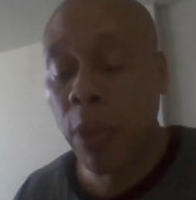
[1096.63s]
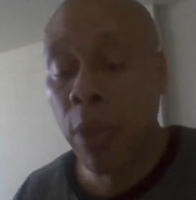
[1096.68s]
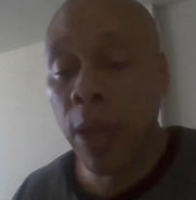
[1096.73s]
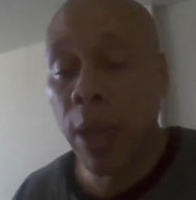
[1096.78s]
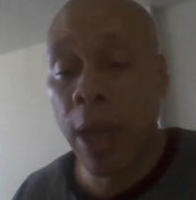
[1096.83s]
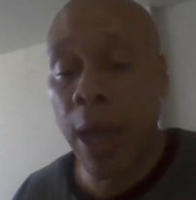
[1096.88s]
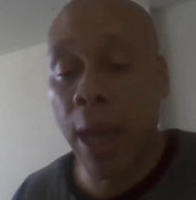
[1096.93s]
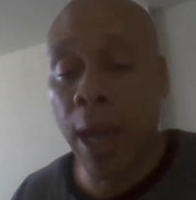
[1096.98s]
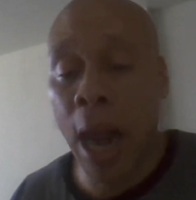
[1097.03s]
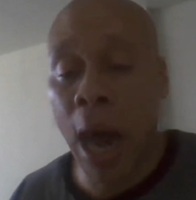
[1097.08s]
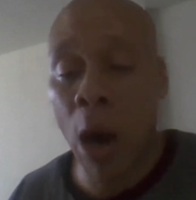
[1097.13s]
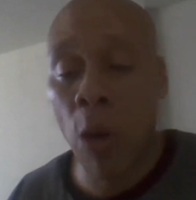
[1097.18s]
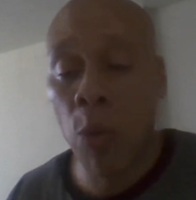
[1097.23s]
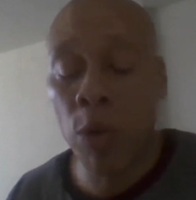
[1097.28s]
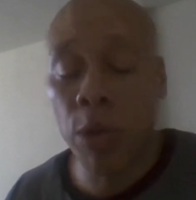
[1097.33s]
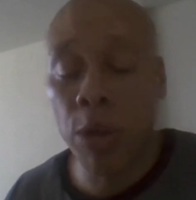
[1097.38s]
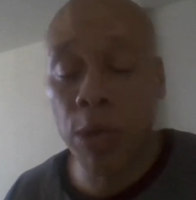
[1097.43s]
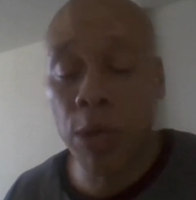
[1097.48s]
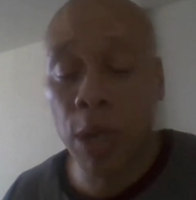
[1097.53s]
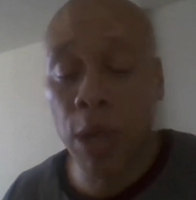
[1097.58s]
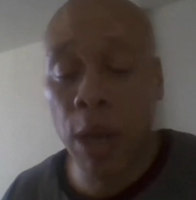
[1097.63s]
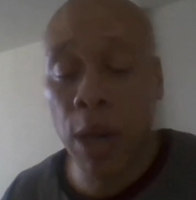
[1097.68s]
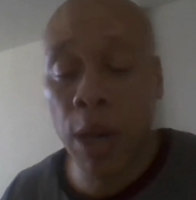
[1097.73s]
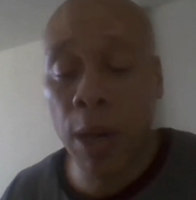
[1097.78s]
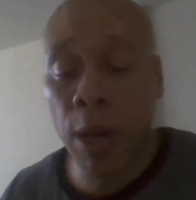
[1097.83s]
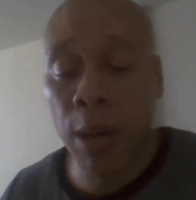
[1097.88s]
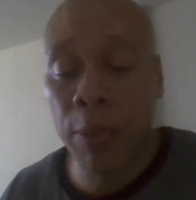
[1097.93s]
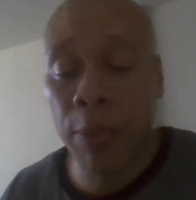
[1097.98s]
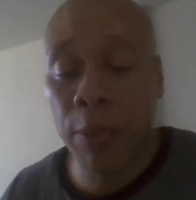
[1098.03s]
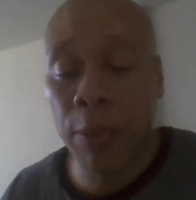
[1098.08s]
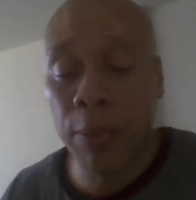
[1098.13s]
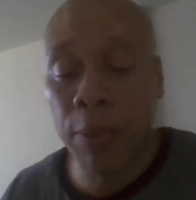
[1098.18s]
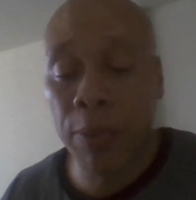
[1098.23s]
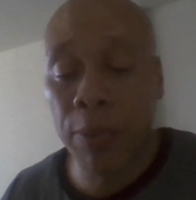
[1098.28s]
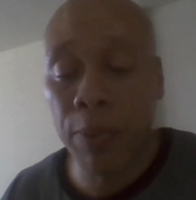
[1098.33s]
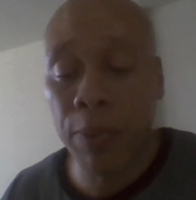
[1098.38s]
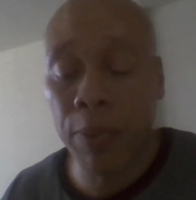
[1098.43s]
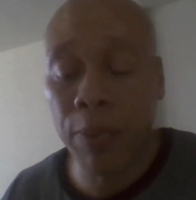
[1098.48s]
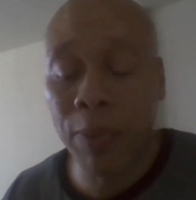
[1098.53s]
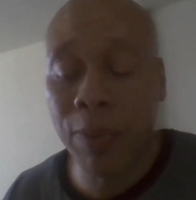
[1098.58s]
And I was,
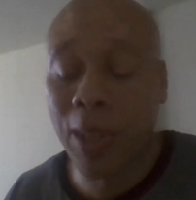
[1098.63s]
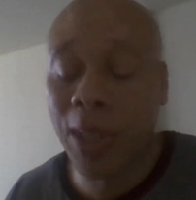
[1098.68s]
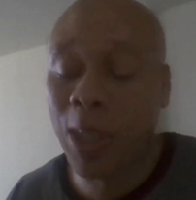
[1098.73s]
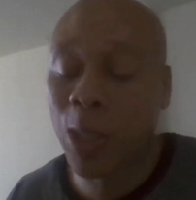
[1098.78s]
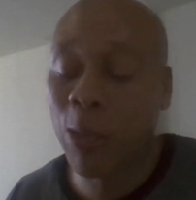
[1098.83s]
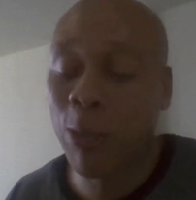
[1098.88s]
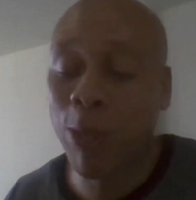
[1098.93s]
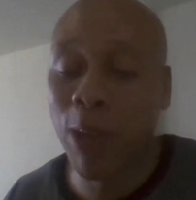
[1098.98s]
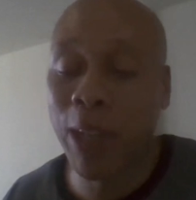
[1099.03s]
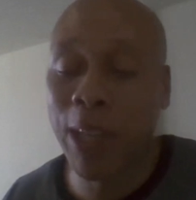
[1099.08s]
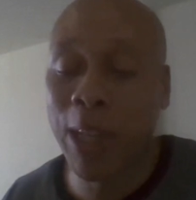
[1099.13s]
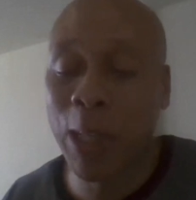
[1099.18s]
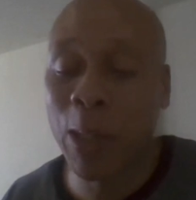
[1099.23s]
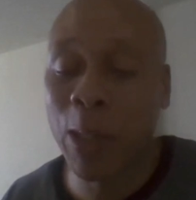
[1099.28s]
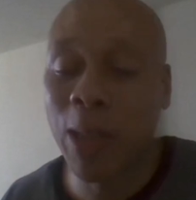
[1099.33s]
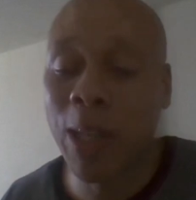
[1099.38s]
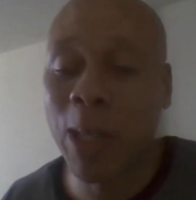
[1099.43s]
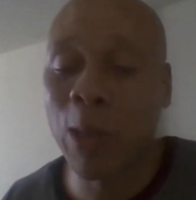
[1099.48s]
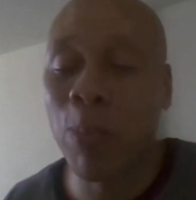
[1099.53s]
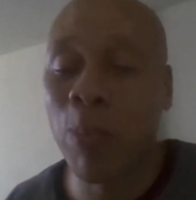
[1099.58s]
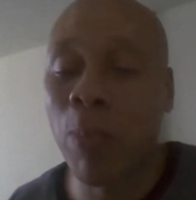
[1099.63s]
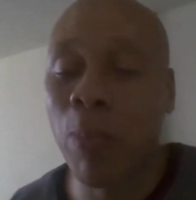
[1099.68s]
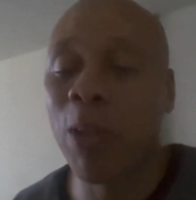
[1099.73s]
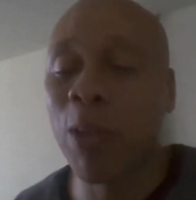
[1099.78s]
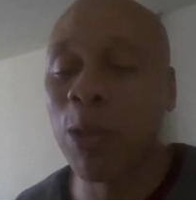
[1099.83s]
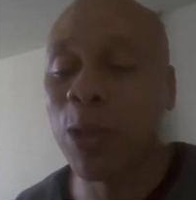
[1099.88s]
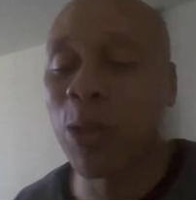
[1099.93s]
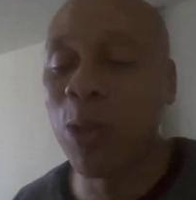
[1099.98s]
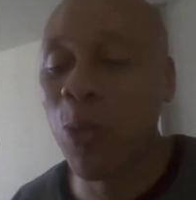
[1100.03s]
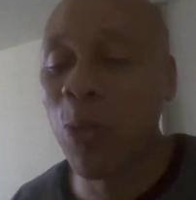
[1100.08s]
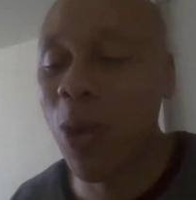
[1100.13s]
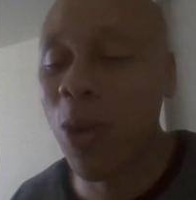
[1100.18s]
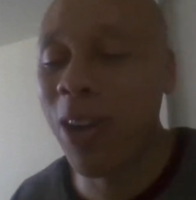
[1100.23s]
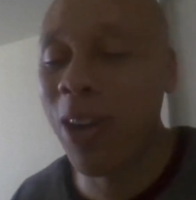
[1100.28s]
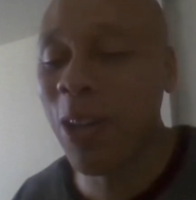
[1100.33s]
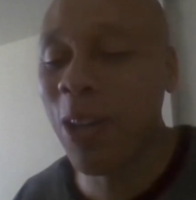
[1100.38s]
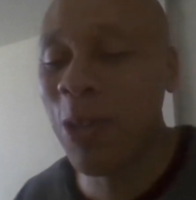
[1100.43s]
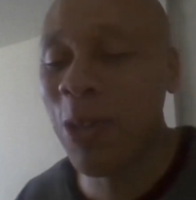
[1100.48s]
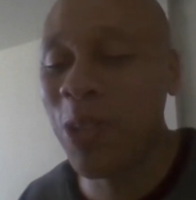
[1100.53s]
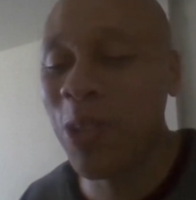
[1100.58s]
it's funny, his mother's the
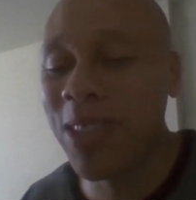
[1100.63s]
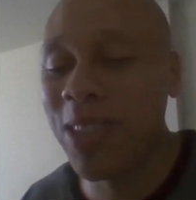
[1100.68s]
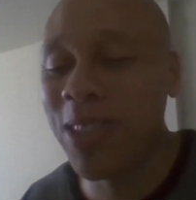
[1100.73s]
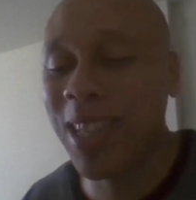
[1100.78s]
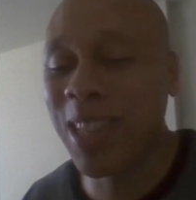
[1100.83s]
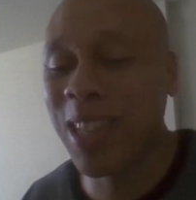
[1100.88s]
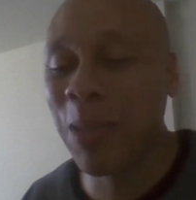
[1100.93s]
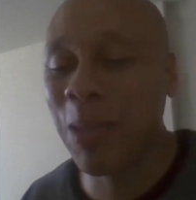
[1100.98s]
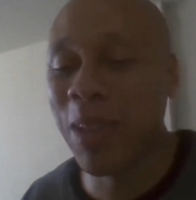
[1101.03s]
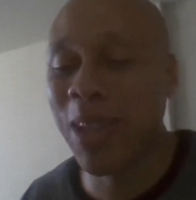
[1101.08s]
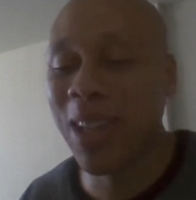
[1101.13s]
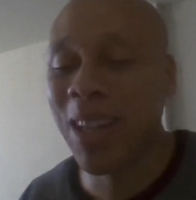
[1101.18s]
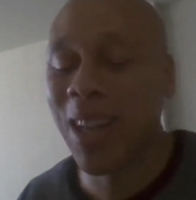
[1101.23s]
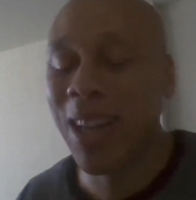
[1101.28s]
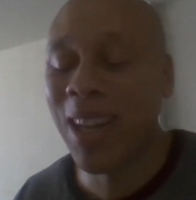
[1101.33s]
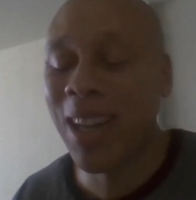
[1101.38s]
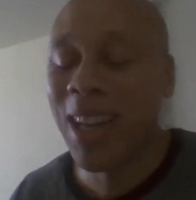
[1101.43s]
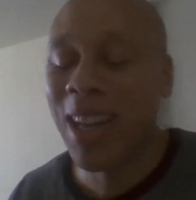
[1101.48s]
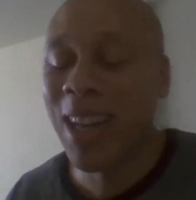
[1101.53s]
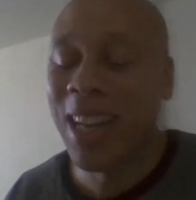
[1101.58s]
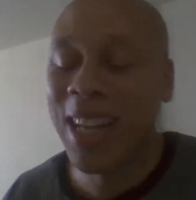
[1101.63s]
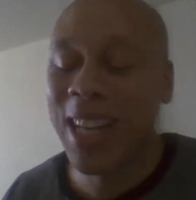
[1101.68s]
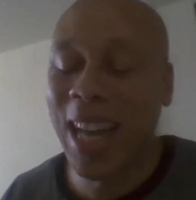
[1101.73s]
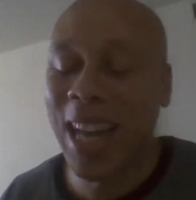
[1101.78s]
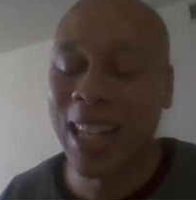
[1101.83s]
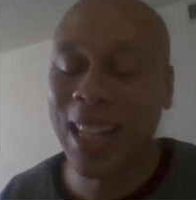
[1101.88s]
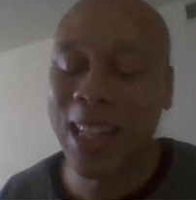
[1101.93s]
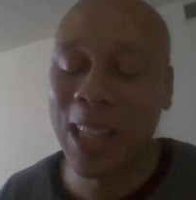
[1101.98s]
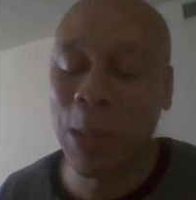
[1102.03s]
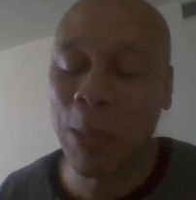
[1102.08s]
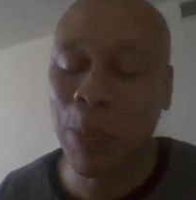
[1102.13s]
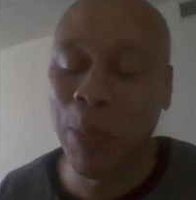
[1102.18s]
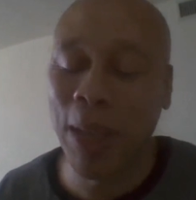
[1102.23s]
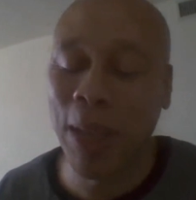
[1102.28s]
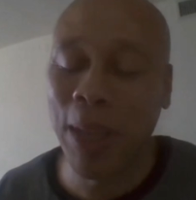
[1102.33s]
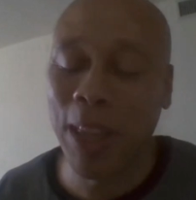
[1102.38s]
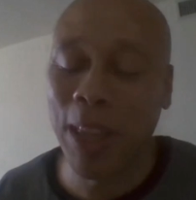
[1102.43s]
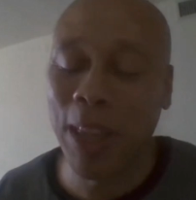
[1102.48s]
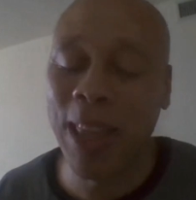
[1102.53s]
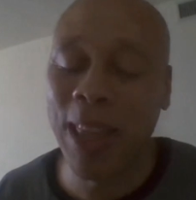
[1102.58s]
one who said to me, he had this
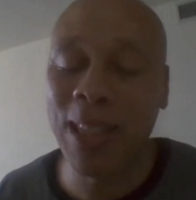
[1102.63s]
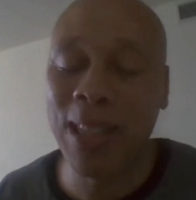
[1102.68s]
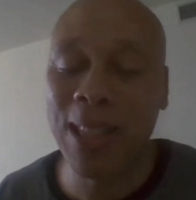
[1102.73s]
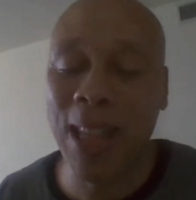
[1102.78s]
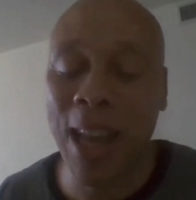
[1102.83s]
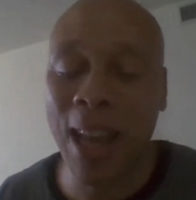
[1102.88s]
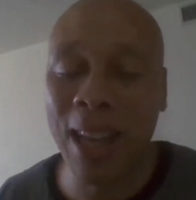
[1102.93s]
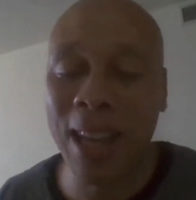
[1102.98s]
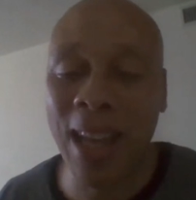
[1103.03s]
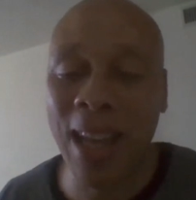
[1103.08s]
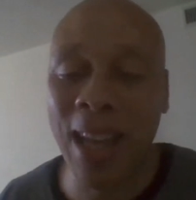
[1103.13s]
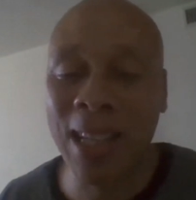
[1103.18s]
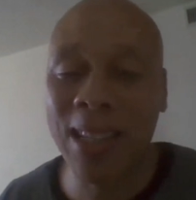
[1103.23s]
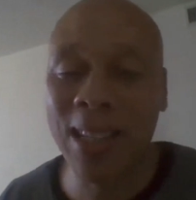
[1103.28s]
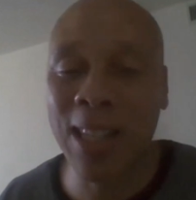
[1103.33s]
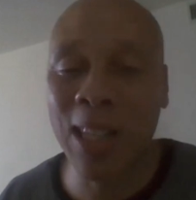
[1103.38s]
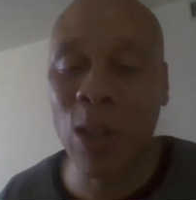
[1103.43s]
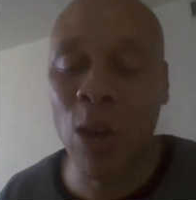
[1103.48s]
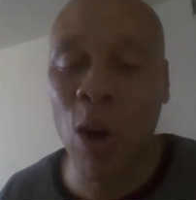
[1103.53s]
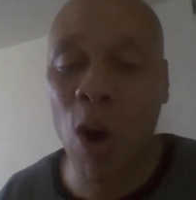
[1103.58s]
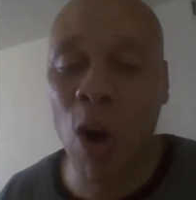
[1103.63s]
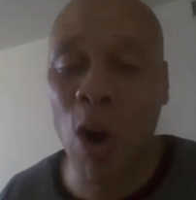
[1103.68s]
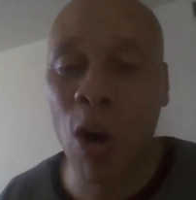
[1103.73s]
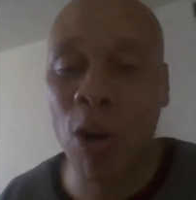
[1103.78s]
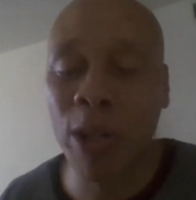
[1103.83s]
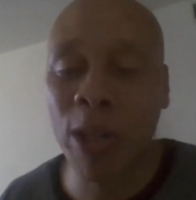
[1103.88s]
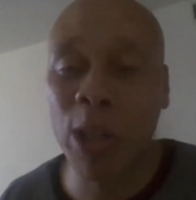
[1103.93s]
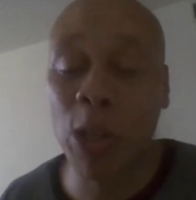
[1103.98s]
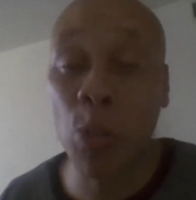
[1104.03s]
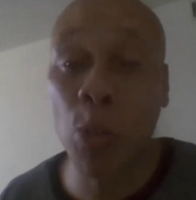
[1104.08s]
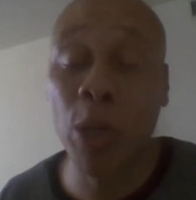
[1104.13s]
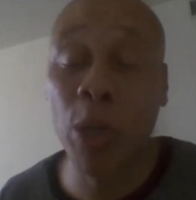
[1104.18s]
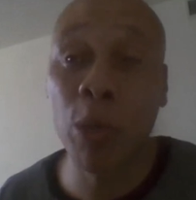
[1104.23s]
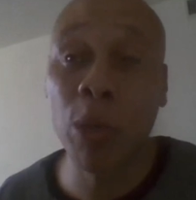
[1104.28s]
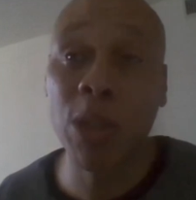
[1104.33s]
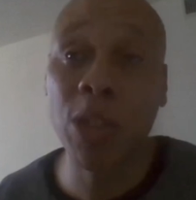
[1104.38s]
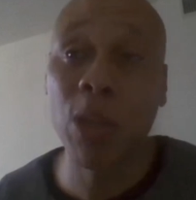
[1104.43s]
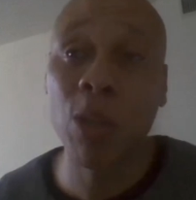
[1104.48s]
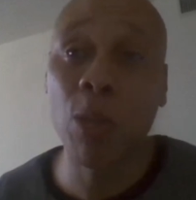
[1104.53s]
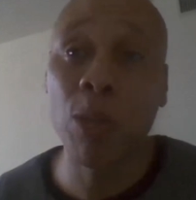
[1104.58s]
big think tank at City Hall. This is when he
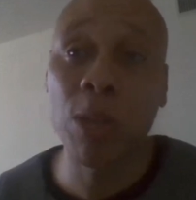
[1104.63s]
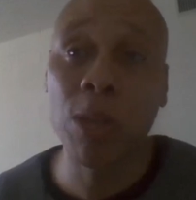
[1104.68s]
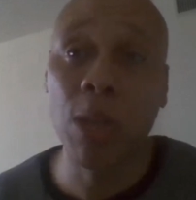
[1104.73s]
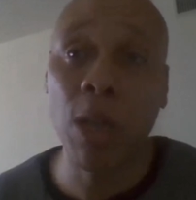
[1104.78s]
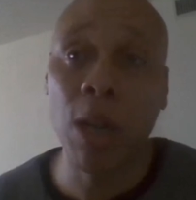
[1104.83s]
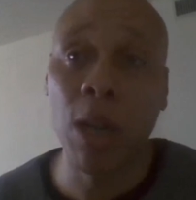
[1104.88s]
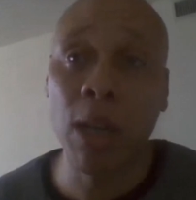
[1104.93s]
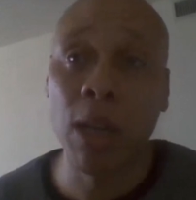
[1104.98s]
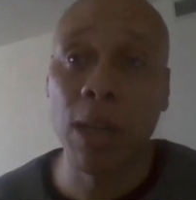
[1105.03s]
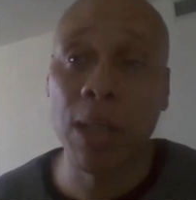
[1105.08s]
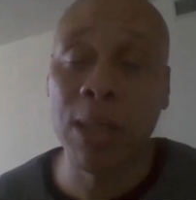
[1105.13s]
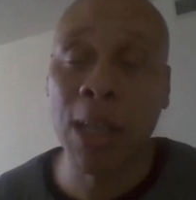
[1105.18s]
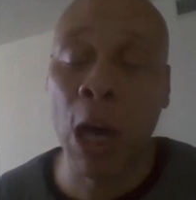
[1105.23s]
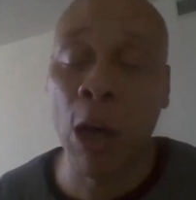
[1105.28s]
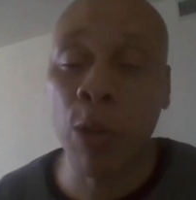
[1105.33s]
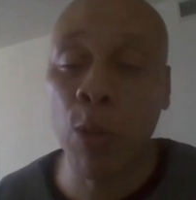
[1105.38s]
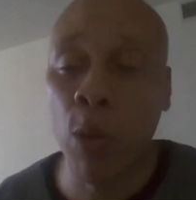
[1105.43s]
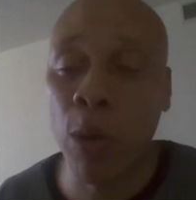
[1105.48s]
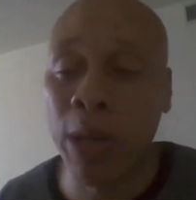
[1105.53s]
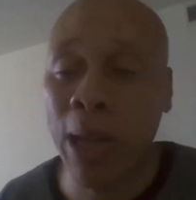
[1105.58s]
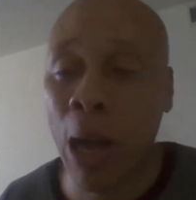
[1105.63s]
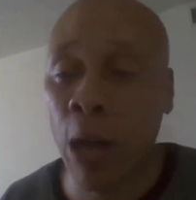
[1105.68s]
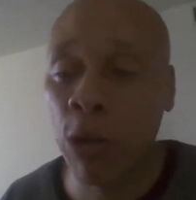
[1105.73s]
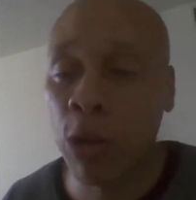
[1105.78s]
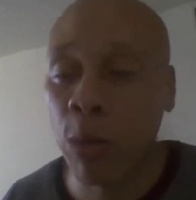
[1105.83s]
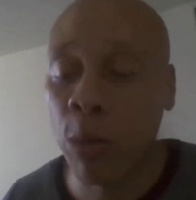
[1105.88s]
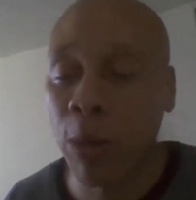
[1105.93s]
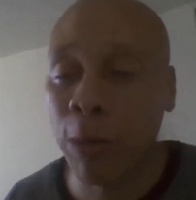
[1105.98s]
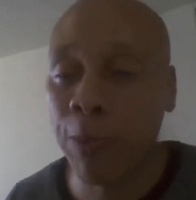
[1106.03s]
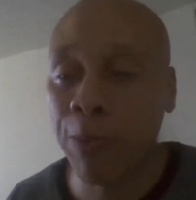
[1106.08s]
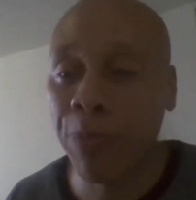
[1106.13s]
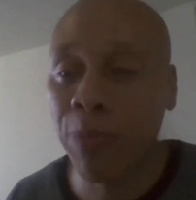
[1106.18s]
was still a South Ward councilman,